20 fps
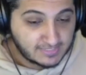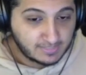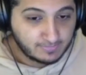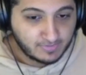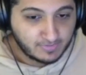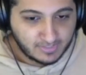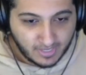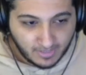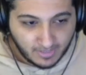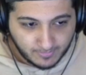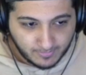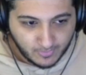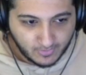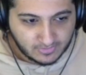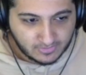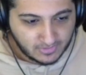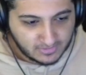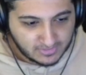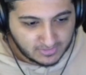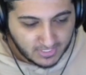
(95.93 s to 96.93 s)
same thing that I'm
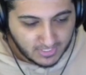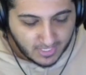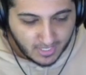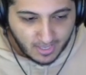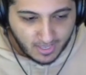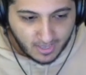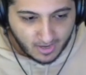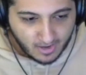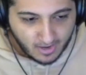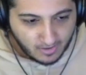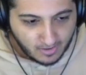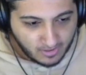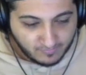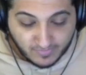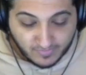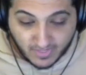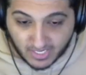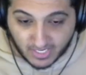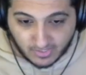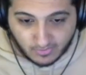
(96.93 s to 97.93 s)
doing. So I was like, all right,
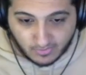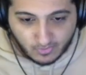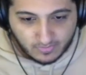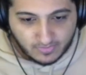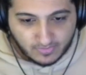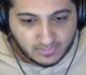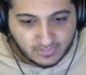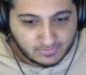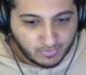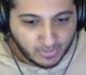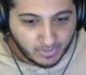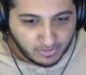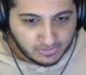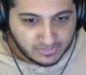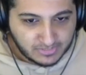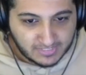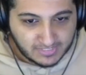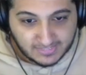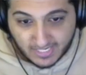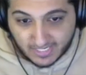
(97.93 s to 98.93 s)
if they can do it, there's a pretty good
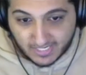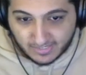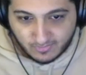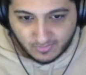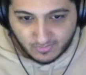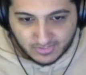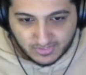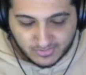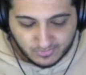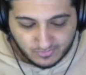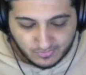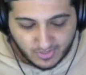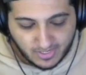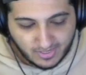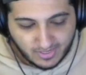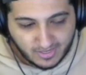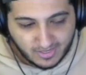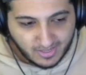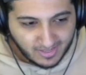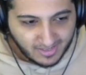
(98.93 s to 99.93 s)
chance that I can do it too,
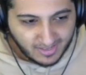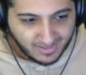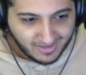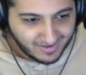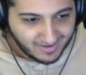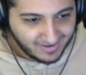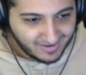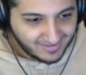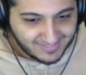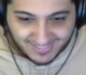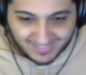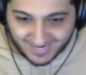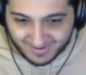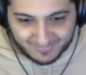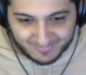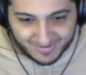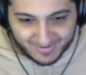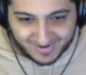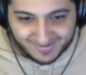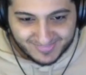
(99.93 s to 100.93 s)
right? Uh, did
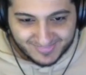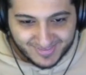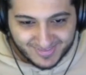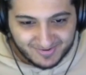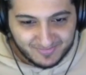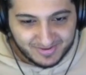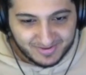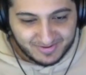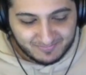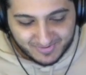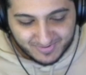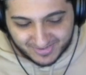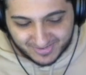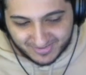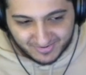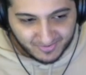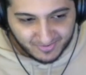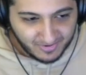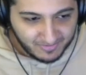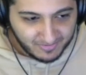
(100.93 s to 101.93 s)
not pan out that way, but
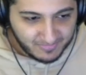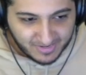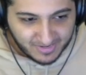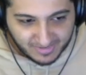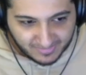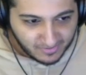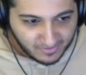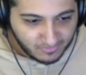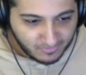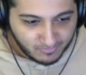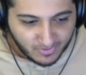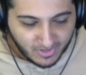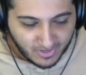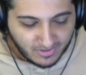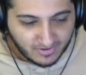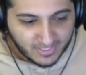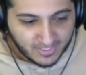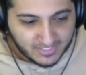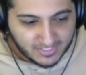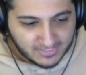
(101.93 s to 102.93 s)
you know, I made a little
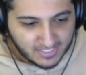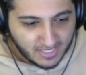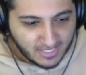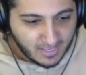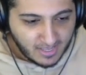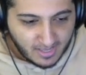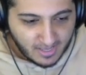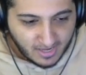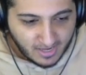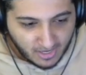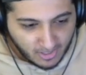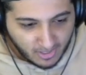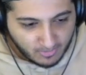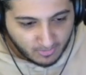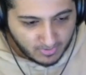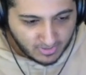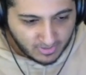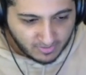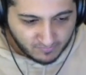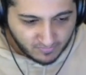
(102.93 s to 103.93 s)
progress.
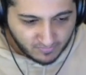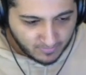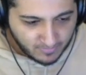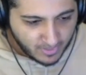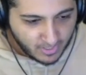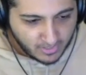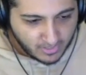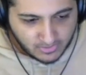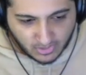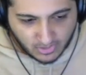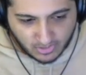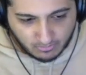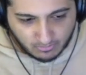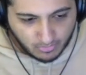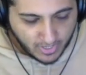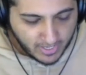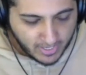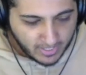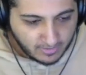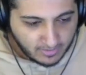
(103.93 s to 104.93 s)
Um, and then from there I took a
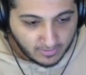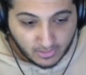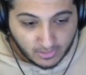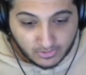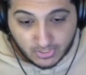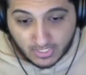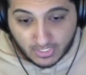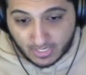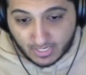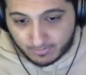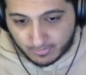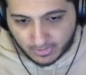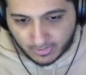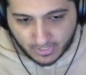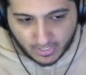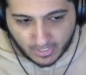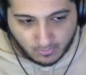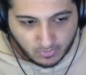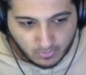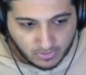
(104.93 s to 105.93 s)
break, and then I tried gaming
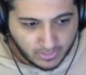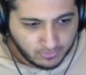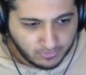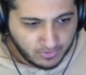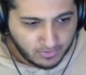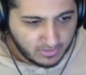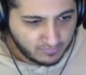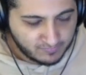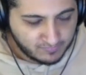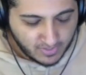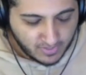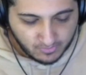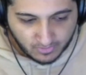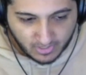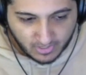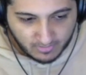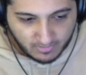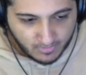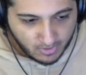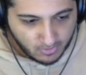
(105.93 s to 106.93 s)
again when like Grand Theft Auto
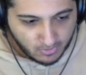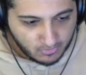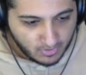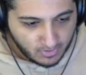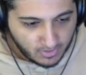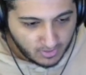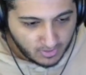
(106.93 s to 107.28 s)
came out.